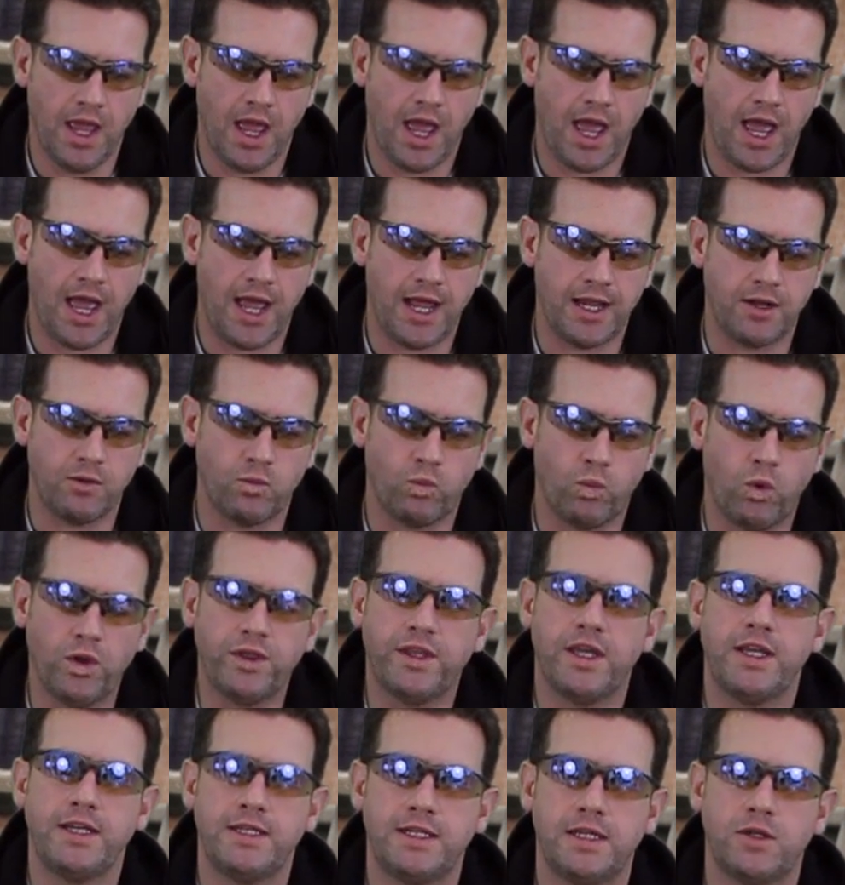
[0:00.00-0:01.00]
And
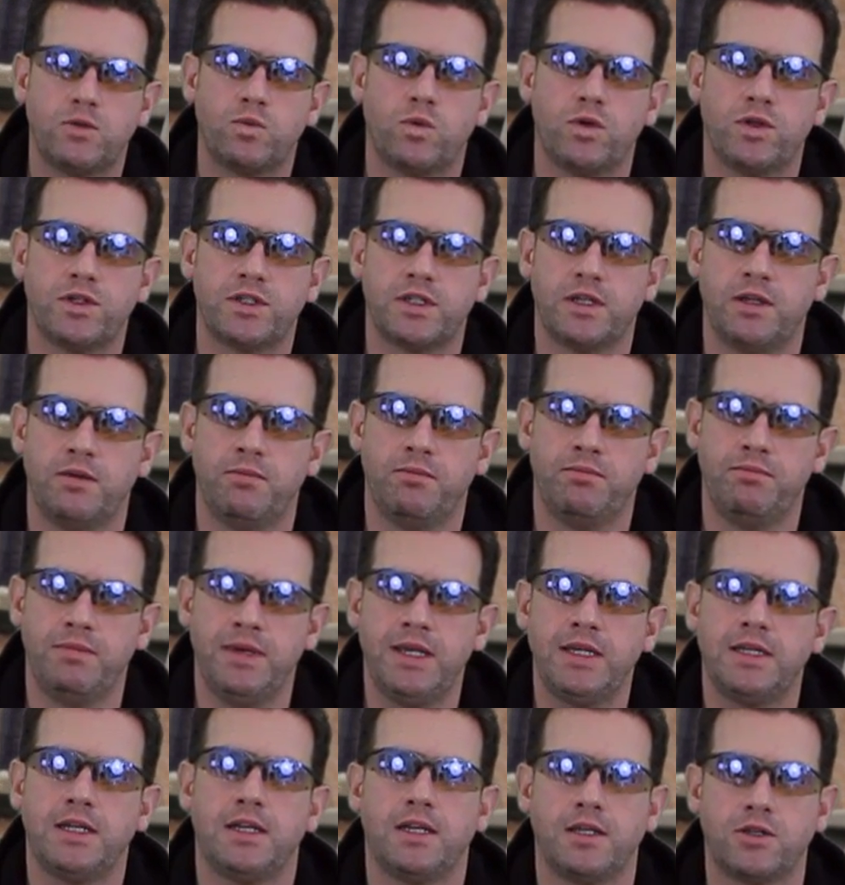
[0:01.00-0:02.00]
what they did was
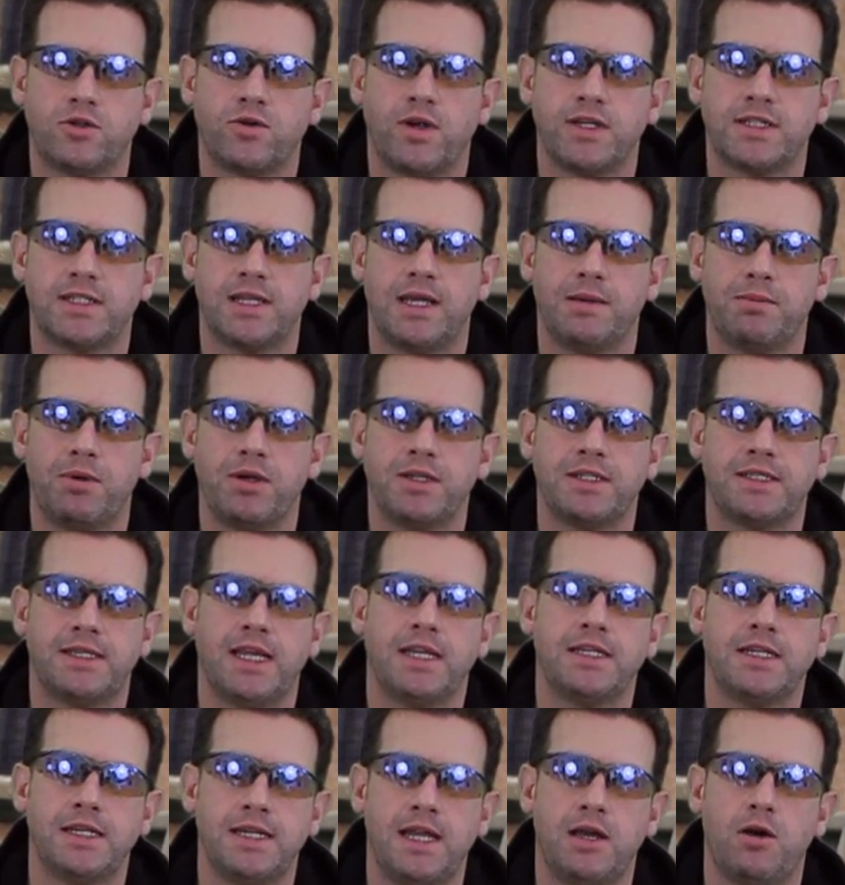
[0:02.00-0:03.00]
immediately address that by
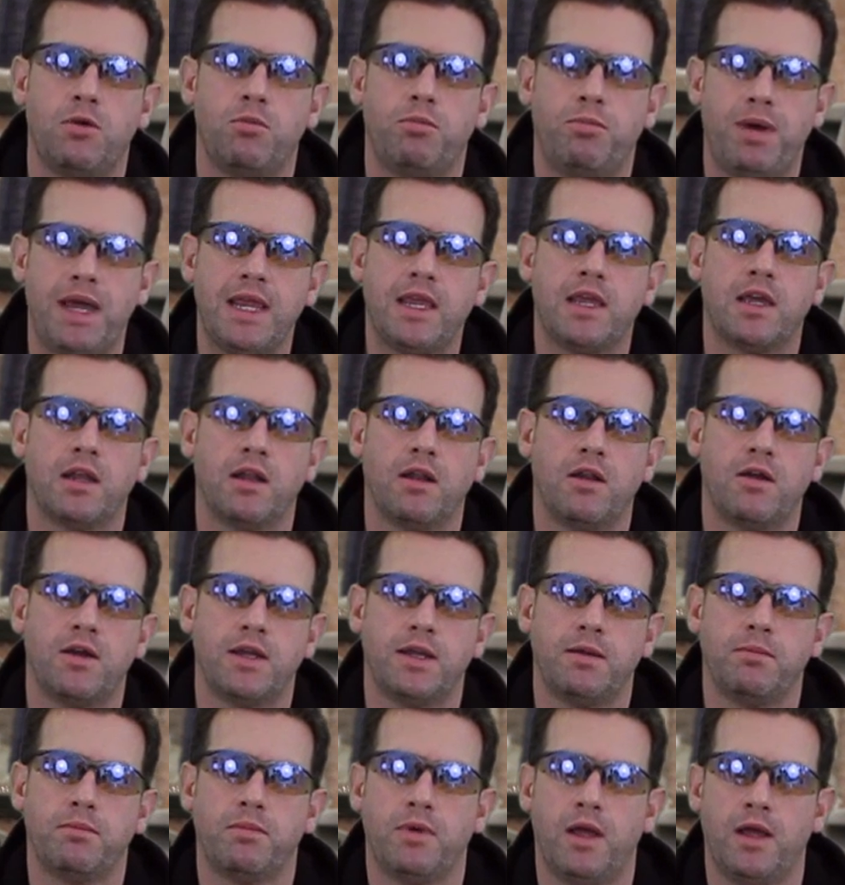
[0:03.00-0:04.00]
sending out
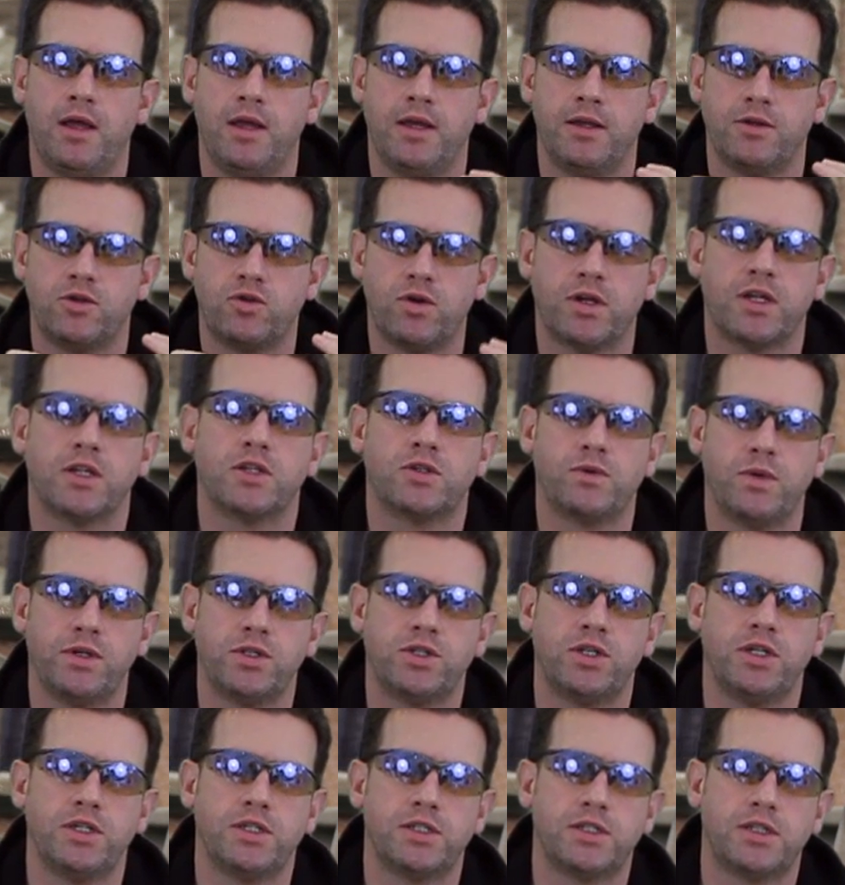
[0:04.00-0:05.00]
Bakelite trigger
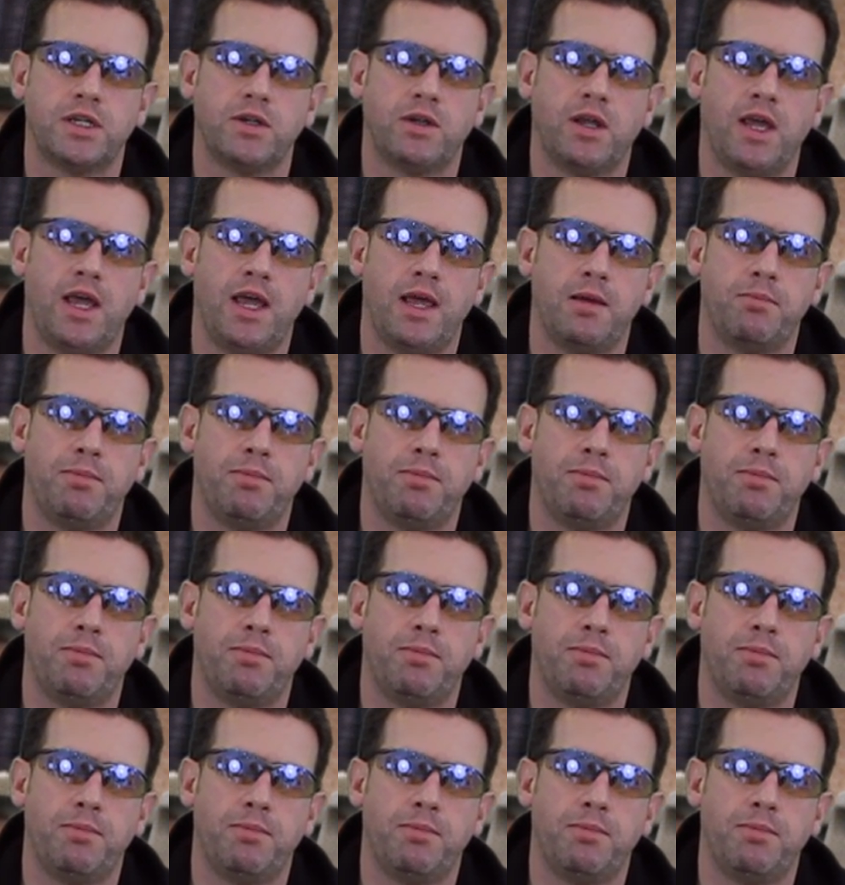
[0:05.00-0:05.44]
switches.